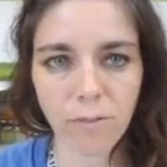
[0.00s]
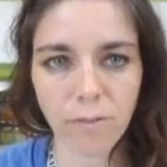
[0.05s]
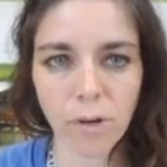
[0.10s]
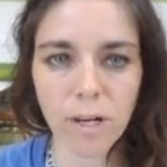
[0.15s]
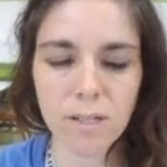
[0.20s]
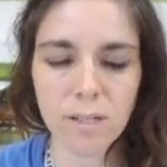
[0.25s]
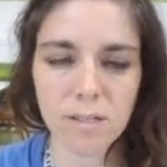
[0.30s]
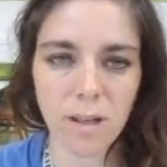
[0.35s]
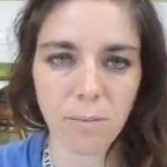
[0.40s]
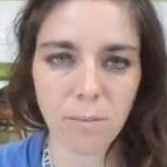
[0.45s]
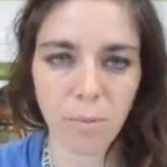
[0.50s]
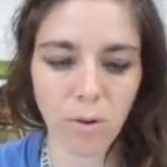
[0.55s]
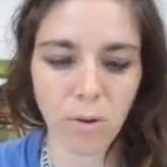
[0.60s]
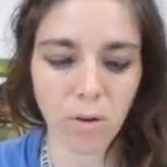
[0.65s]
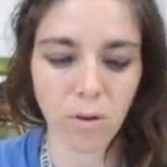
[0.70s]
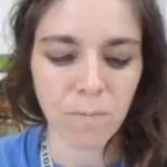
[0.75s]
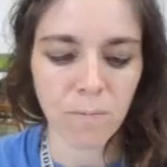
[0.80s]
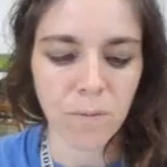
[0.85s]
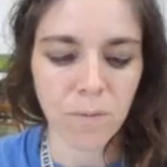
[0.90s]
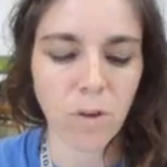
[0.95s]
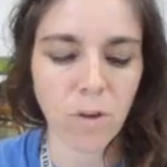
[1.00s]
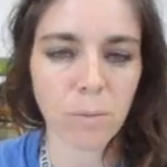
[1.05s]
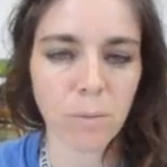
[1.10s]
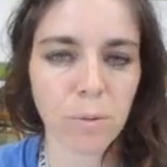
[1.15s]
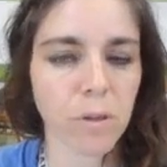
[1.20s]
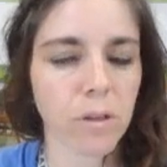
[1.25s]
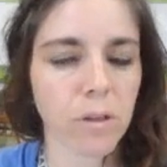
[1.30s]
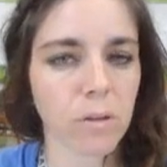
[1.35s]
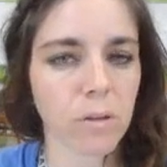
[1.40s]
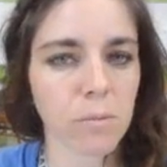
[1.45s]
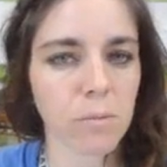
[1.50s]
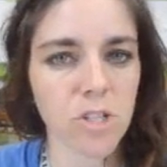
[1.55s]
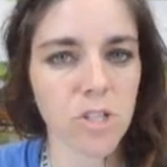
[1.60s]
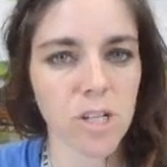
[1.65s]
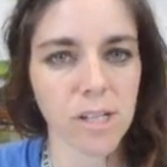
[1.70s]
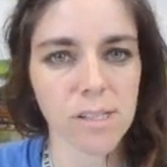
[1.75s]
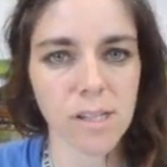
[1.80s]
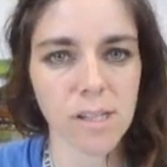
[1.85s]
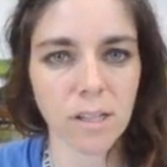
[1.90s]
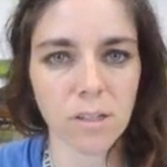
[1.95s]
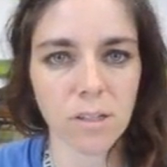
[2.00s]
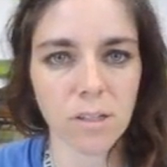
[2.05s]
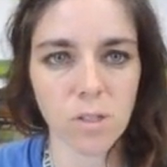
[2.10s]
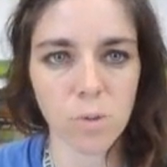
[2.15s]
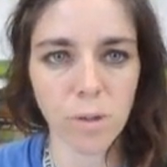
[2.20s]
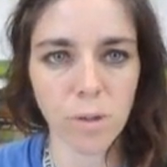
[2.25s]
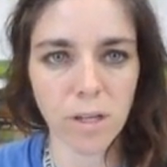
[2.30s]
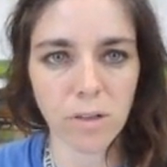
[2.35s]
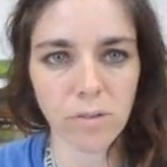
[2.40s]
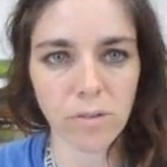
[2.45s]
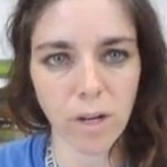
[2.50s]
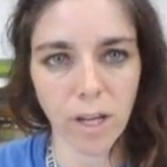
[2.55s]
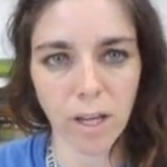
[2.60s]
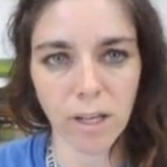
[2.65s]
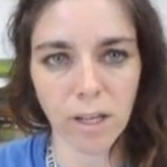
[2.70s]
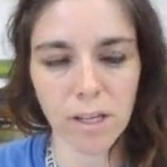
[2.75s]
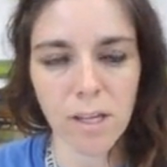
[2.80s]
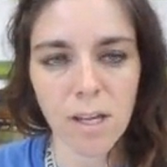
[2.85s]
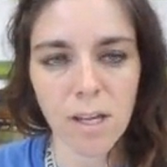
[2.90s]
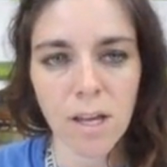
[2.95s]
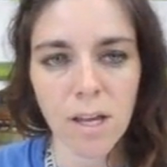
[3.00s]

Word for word: For example, you had political machines like the Tweed Ring,